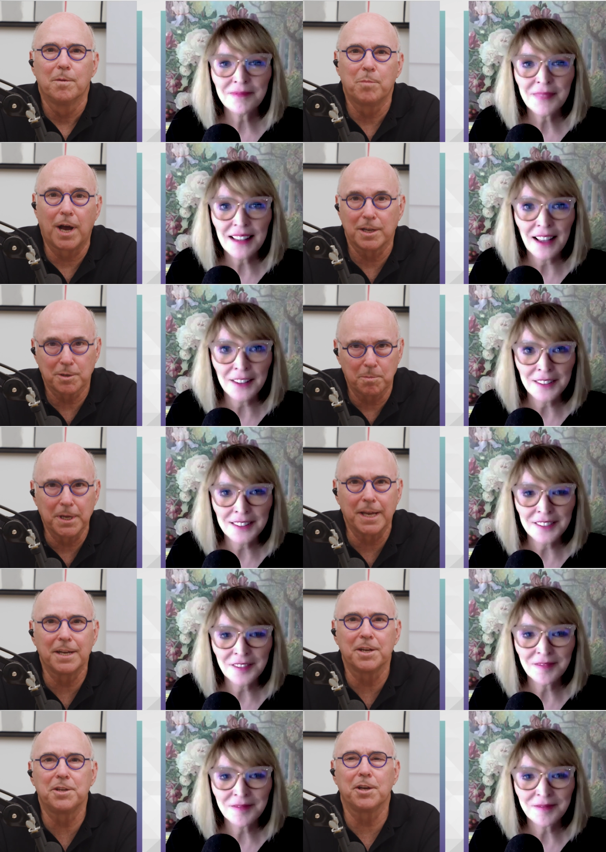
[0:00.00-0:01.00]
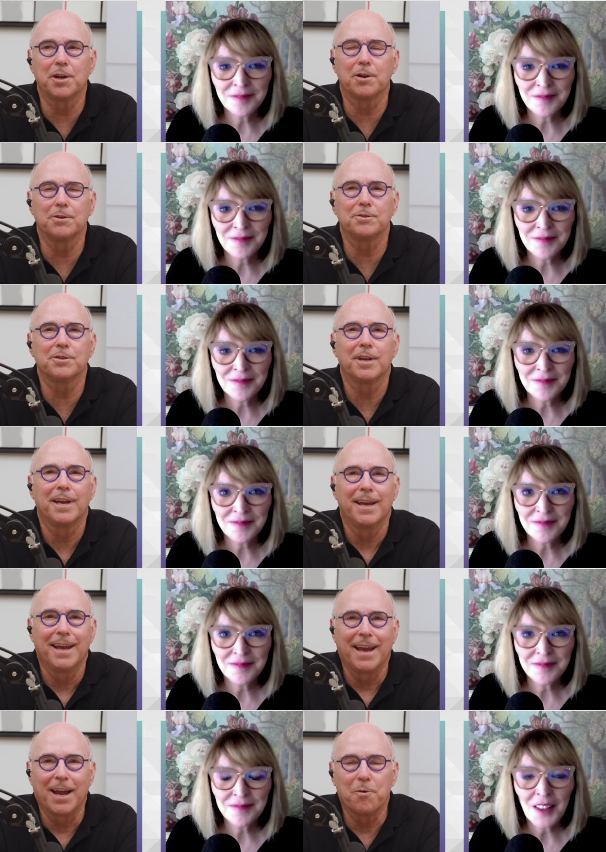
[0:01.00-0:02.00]
Speaker 1: yes. possibly into tears?
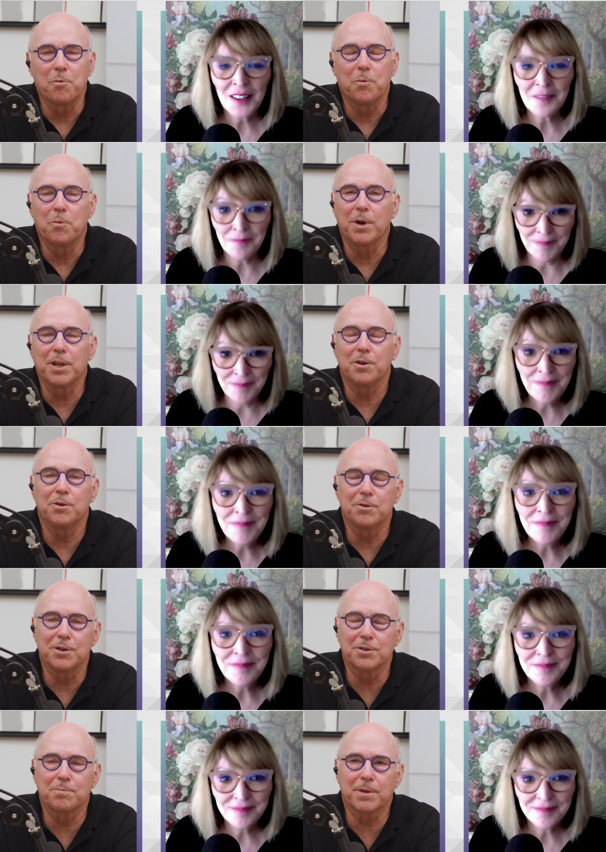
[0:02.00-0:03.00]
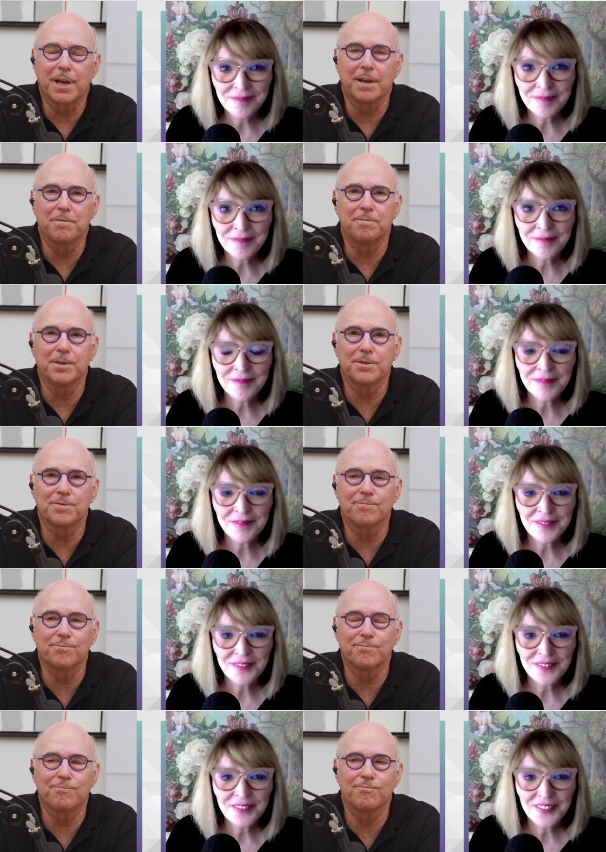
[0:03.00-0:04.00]
Mm-hmm. What do you do? Just kind of just
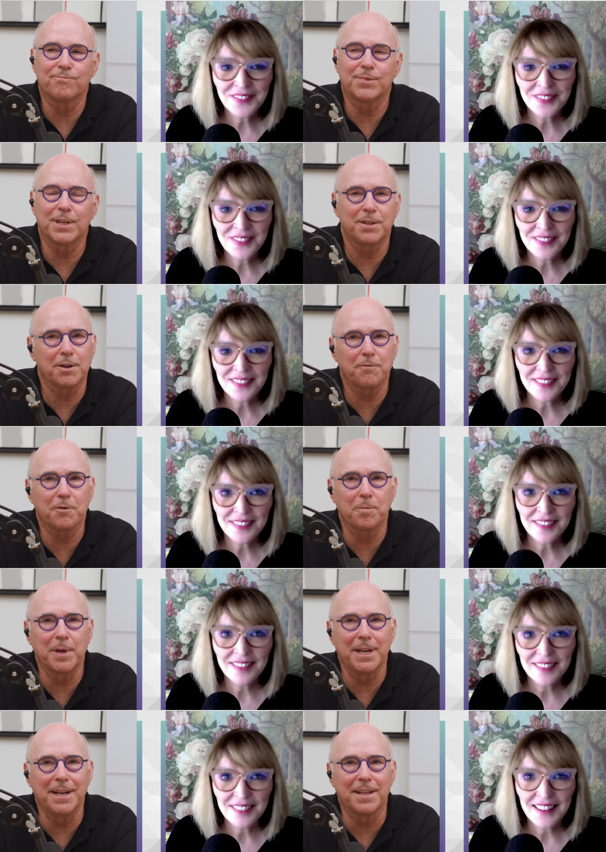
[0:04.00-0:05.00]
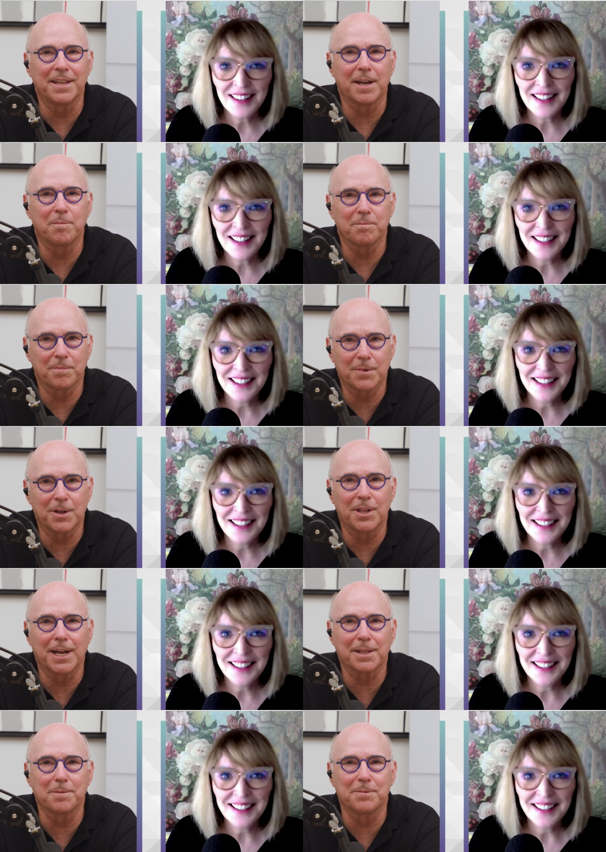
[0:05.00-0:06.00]
sit there for a minute and let them
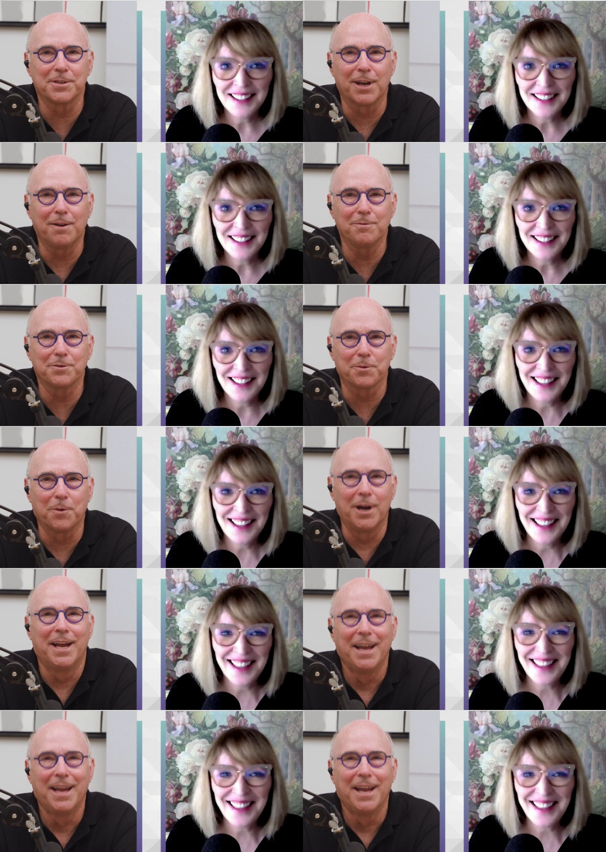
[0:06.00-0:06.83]
collect themselves or what?